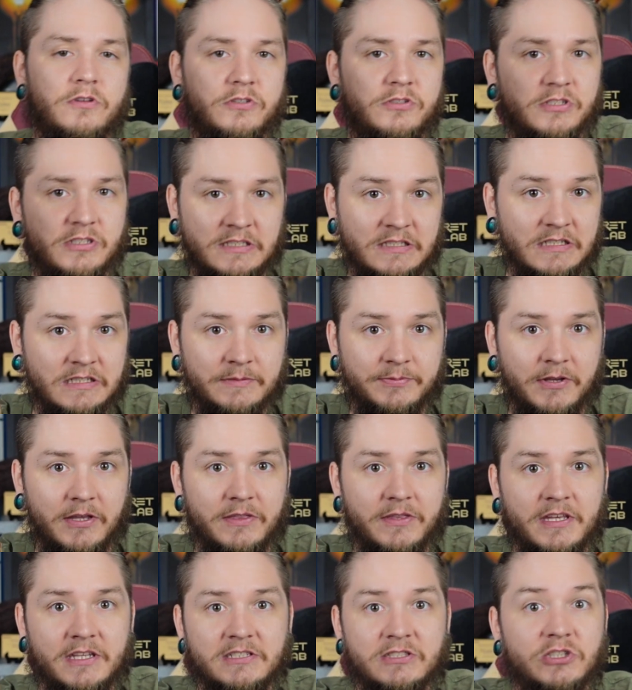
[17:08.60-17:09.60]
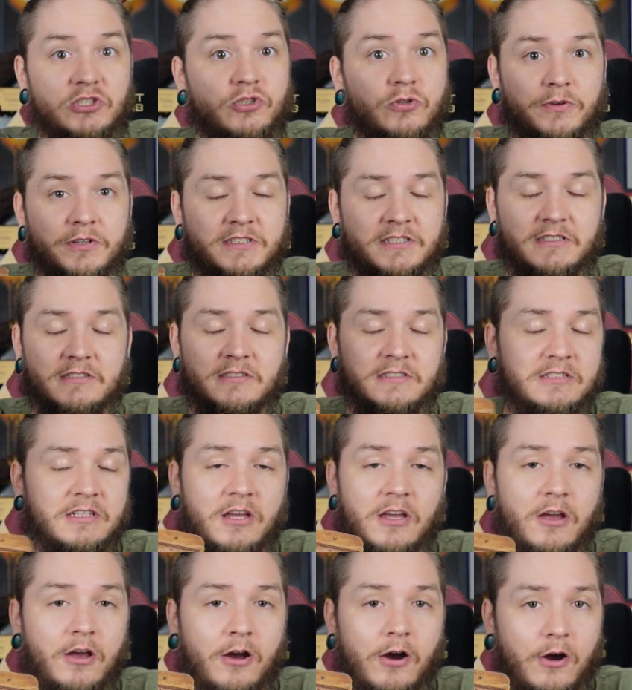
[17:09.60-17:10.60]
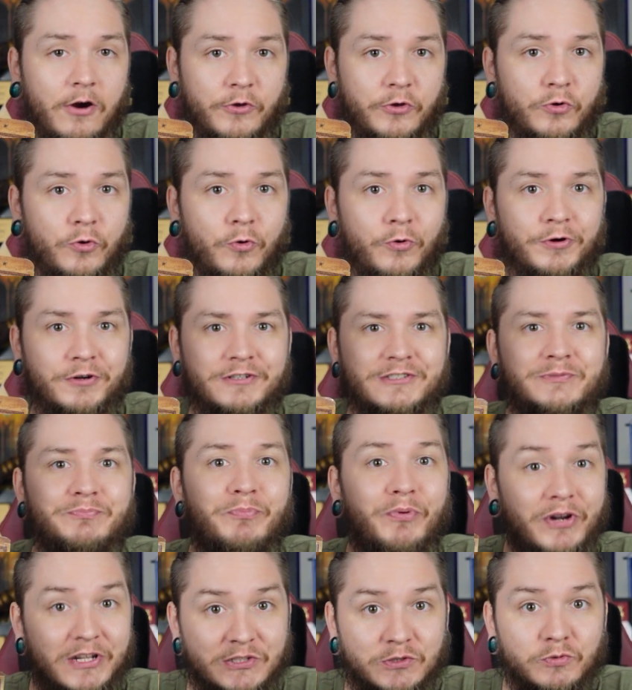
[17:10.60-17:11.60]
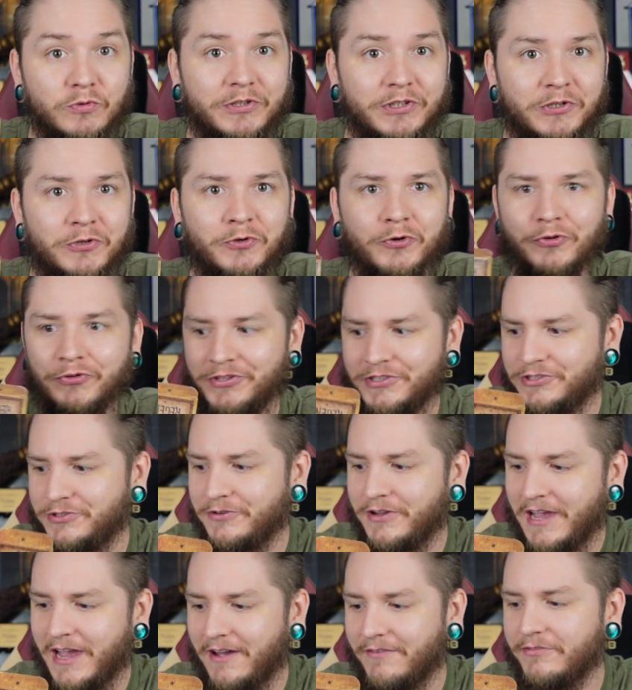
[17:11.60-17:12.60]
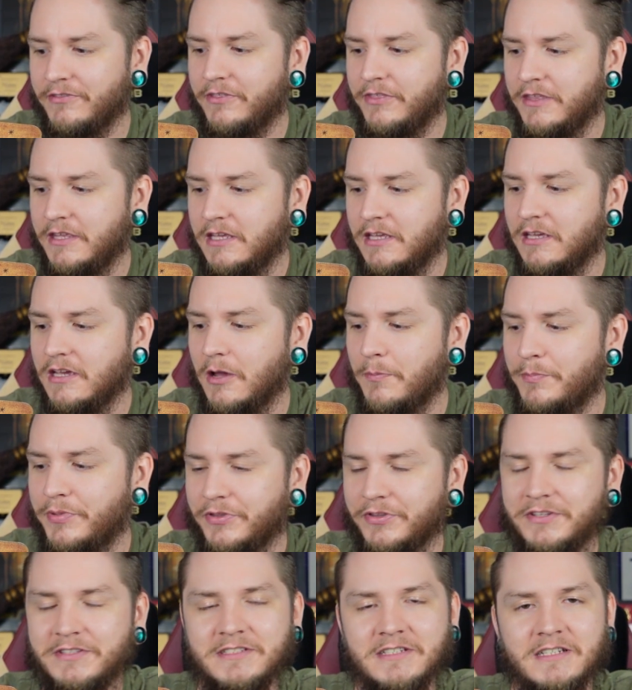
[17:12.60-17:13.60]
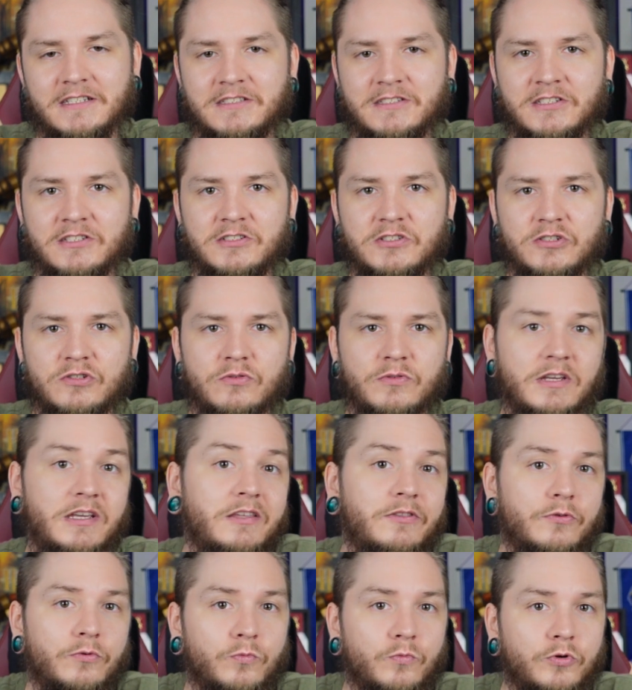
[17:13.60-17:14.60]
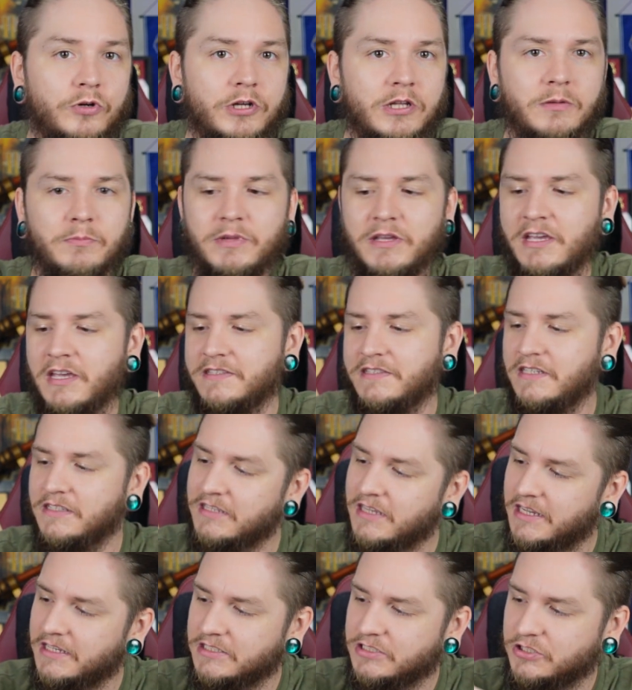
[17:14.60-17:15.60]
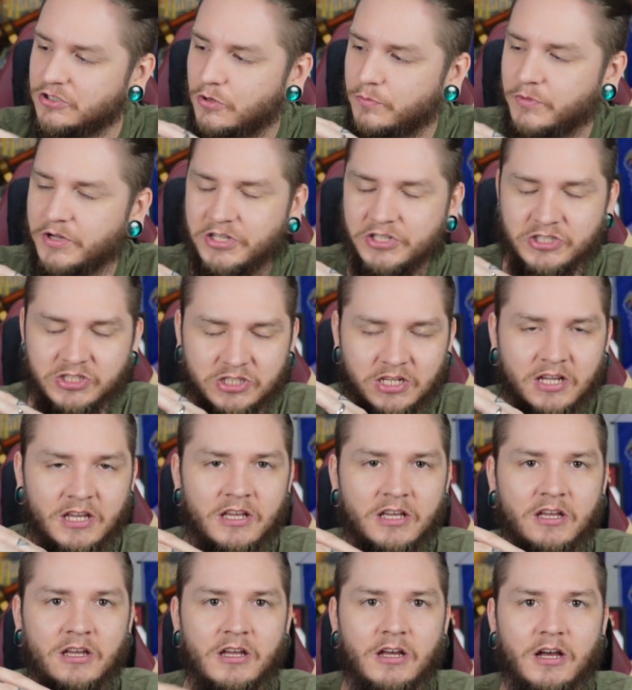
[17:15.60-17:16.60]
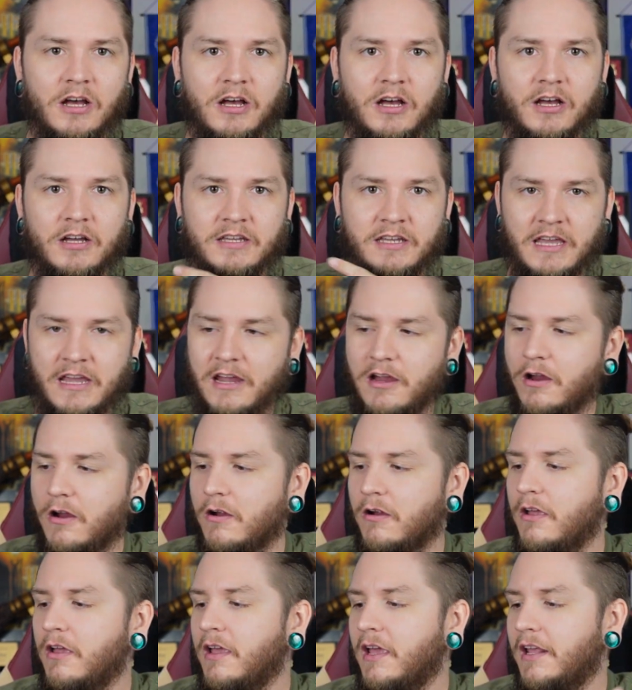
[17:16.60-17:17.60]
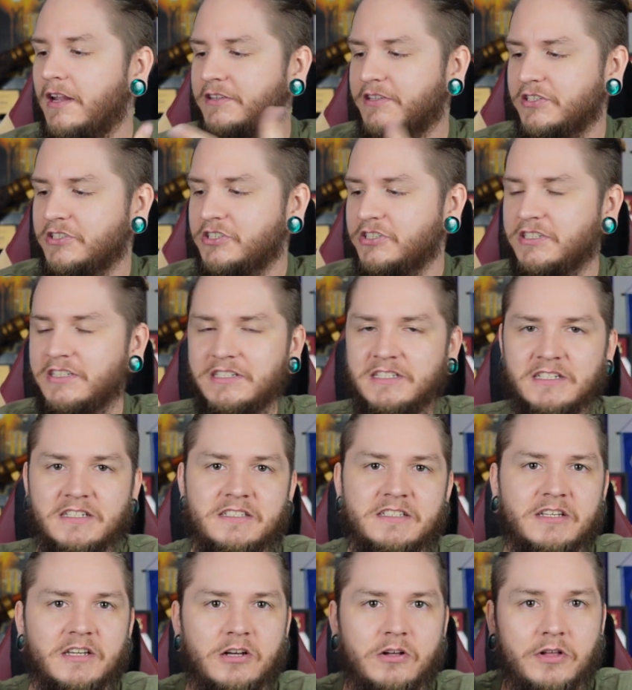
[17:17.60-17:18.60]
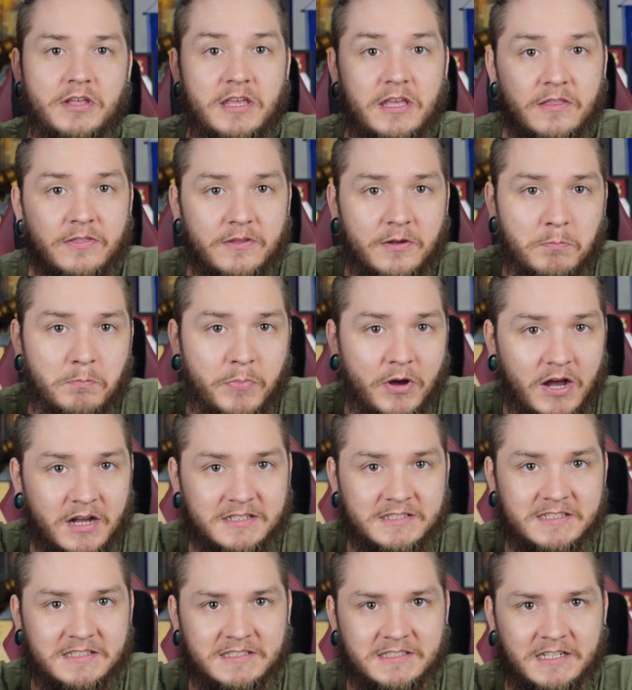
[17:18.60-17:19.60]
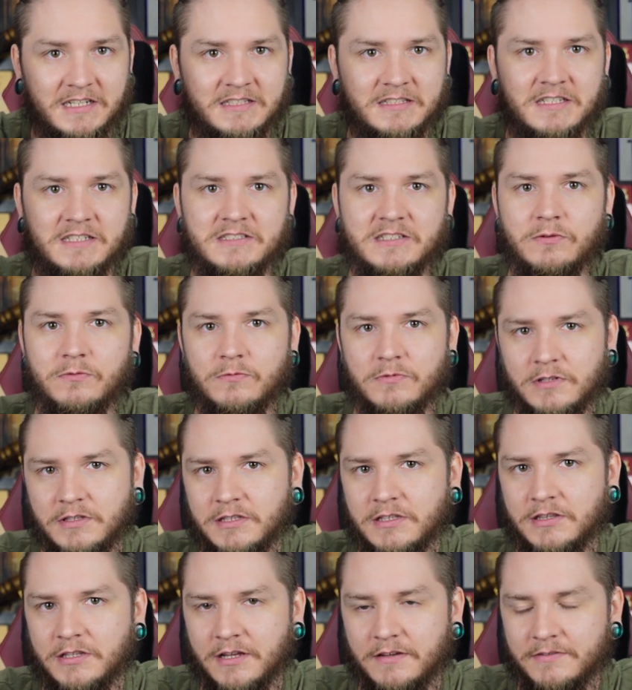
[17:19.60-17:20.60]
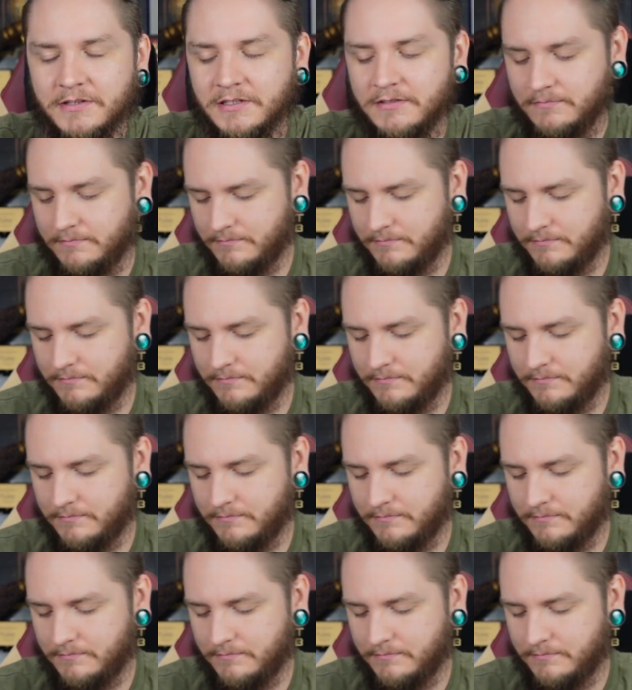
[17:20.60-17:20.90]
could just display this. The choices are yours, but it's really cool that you have the ability to do either one because they take so much care and attention to detail in their boxes like this. I really love it.